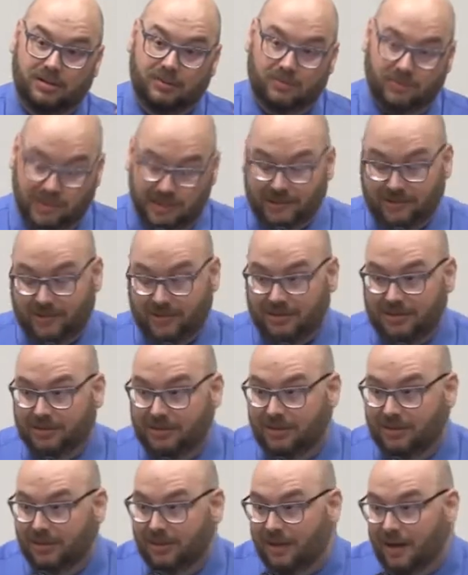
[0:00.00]

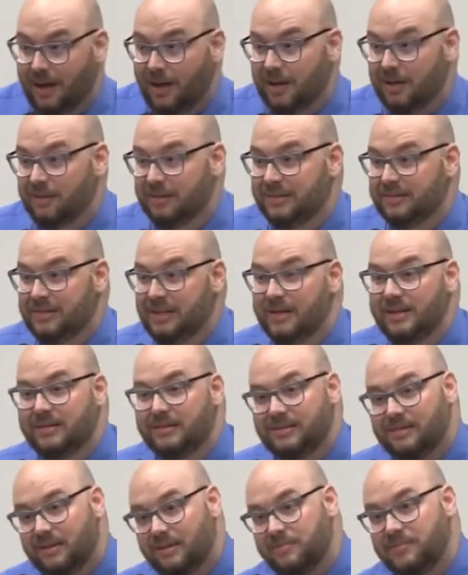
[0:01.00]
religion and how
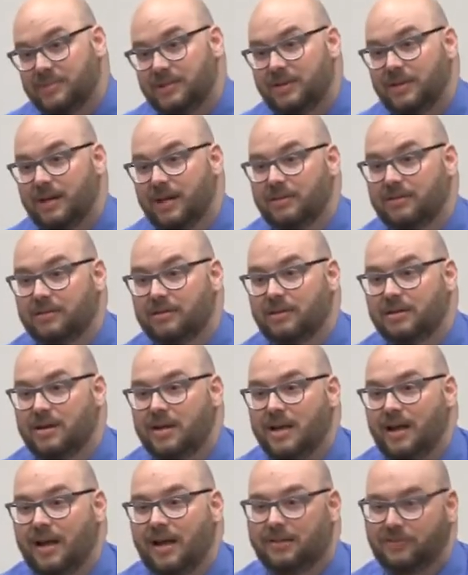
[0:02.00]
science come
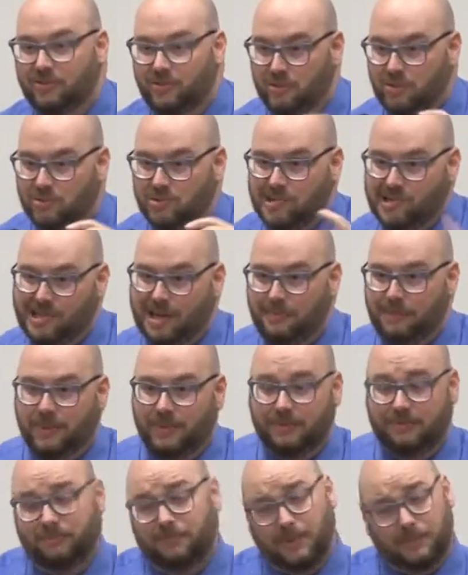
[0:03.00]
together as two
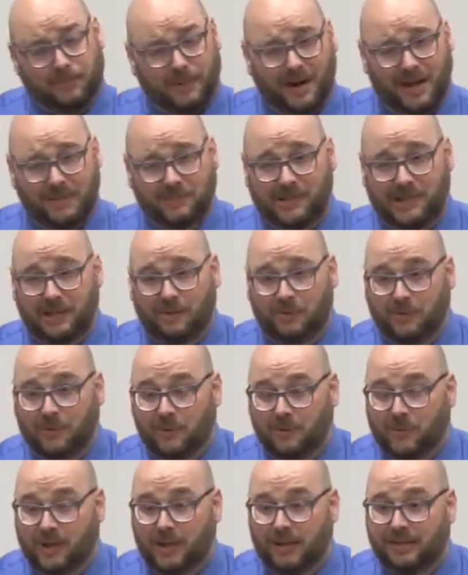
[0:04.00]
separate but perhaps
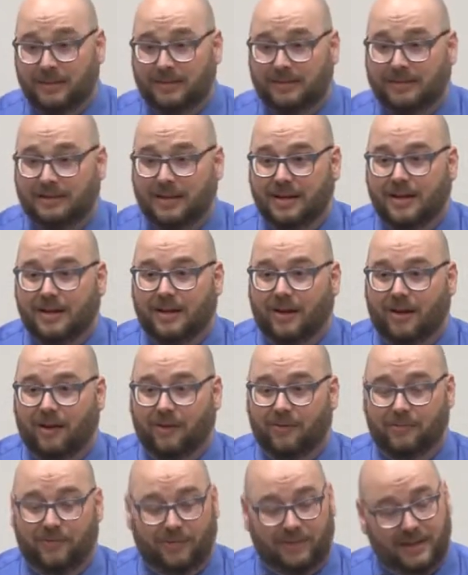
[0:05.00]
equal ways
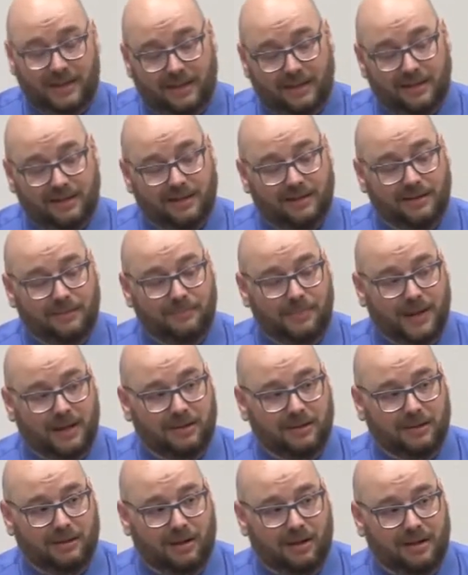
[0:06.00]
of thinking
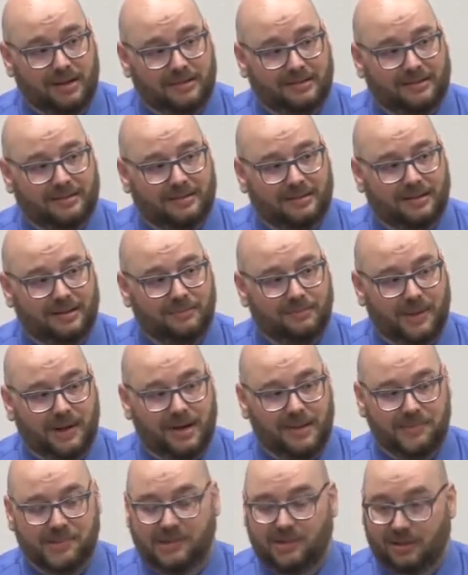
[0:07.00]
about loss and
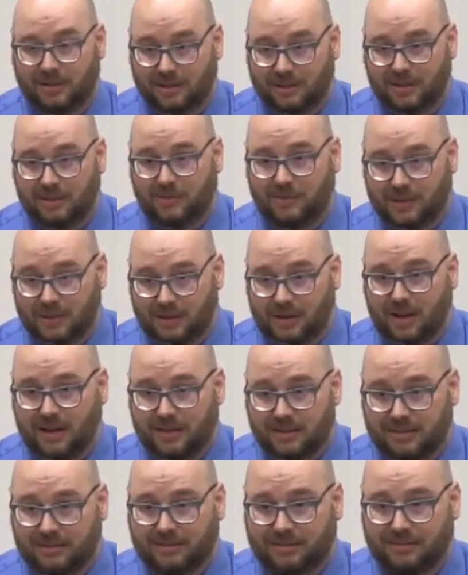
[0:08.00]
perhaps dealing with
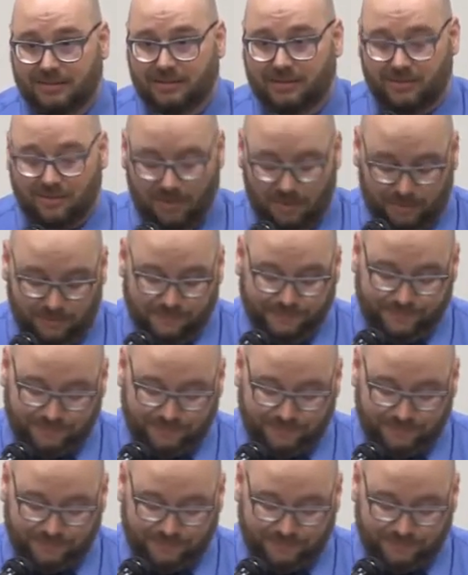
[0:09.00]
loss. So